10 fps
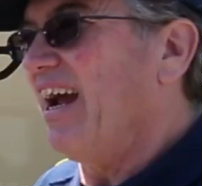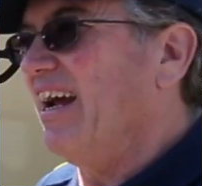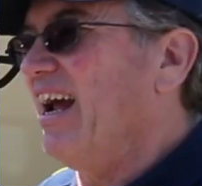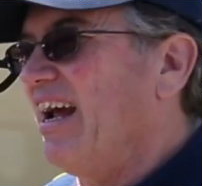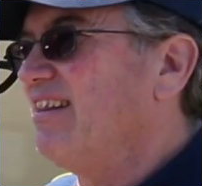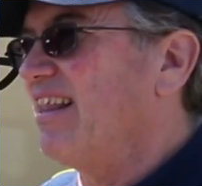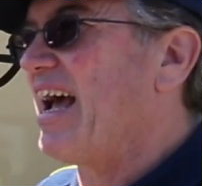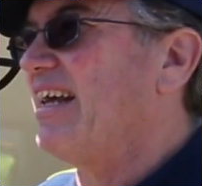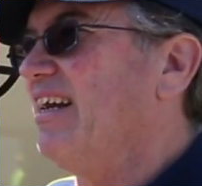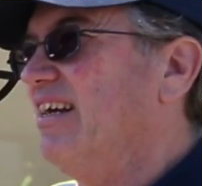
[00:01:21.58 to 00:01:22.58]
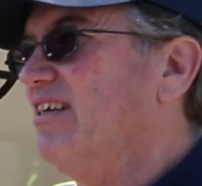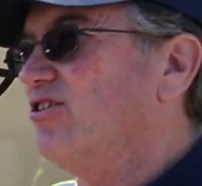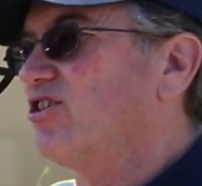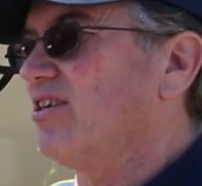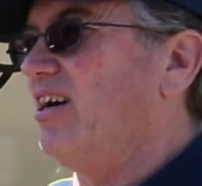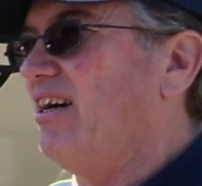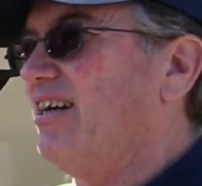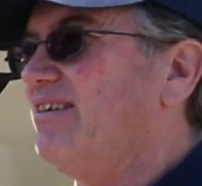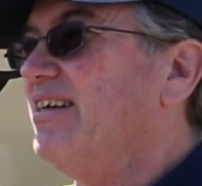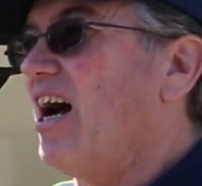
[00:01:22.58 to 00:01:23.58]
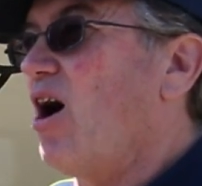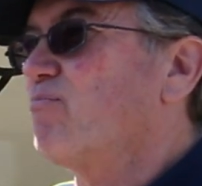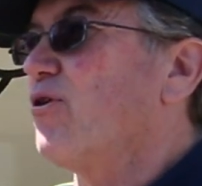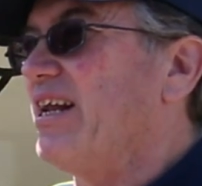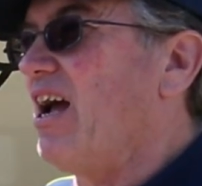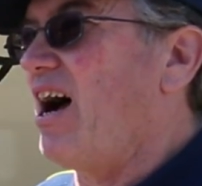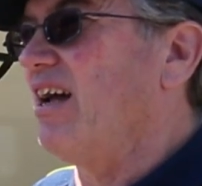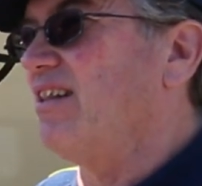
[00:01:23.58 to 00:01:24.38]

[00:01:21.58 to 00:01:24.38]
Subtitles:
and that is a pretty high